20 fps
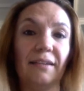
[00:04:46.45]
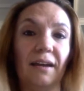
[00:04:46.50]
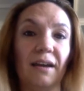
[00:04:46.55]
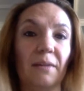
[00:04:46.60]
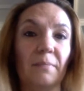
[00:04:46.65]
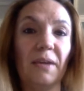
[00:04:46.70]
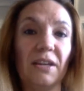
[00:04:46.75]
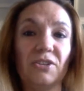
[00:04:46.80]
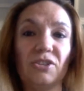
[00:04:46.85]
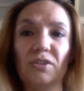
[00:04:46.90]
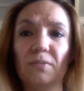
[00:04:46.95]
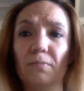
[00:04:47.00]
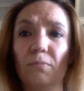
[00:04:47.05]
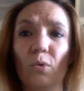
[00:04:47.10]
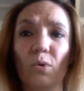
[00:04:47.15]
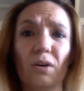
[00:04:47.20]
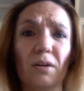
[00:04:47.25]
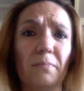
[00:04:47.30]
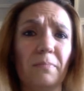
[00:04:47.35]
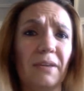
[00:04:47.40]
it should
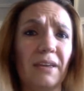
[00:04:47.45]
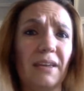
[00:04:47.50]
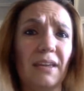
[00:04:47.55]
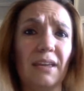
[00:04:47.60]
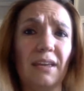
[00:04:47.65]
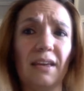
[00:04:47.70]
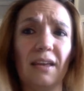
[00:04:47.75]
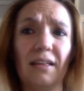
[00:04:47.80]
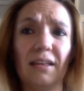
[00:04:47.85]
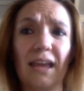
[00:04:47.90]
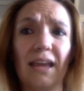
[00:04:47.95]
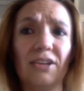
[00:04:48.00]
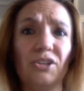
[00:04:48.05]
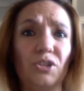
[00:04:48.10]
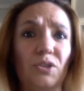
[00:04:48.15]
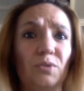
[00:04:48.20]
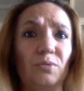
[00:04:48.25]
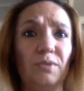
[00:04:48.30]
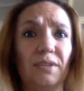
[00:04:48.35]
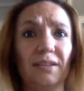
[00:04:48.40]
more be in
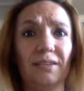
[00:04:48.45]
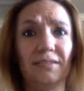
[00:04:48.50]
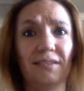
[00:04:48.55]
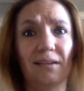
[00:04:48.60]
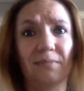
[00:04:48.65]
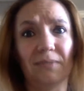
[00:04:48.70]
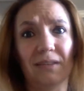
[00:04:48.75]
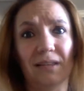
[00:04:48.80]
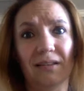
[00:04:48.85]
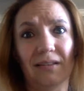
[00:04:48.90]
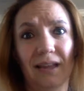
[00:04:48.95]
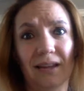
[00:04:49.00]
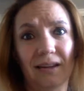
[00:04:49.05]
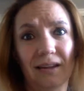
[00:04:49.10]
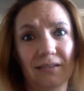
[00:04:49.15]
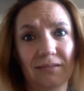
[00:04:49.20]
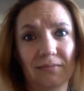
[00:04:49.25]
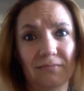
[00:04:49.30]
case you did something like